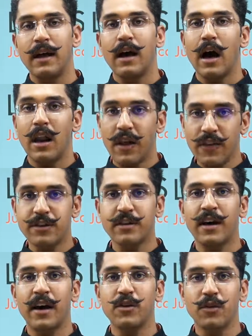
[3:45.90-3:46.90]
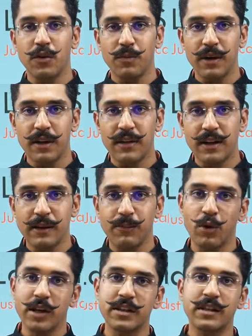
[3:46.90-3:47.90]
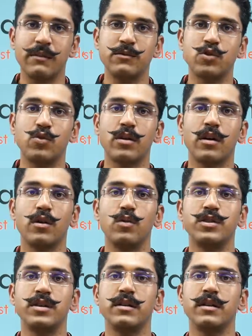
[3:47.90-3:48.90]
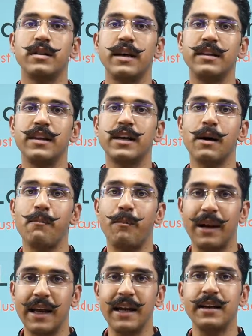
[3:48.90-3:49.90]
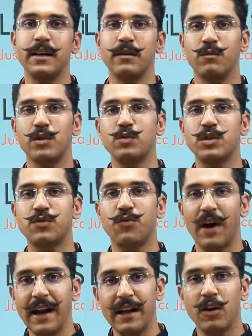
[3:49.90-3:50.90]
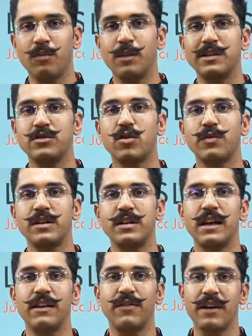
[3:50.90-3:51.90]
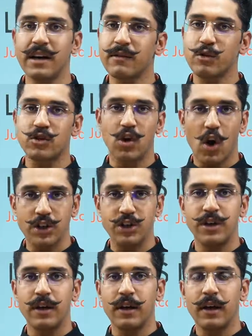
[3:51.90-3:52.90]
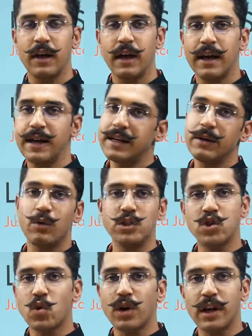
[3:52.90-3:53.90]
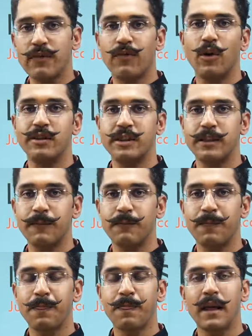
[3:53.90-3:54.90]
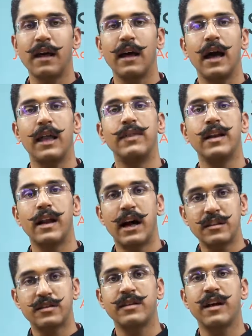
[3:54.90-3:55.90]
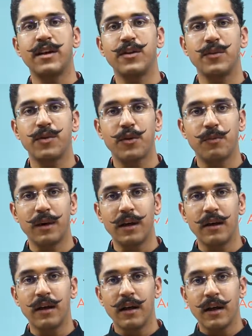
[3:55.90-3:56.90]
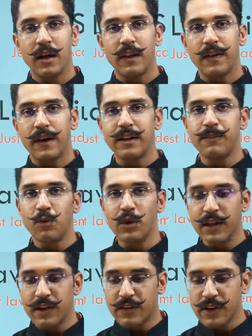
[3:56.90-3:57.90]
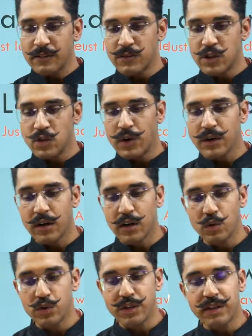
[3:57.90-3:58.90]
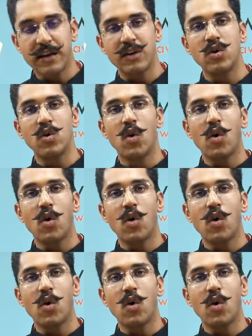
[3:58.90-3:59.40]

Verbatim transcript: Another scenario could be that the police comes to a conclusion that the complaint which was filed on basis of which the FIR was lodged was totally false. And the last scenario could be that the police comes to a conclusion that no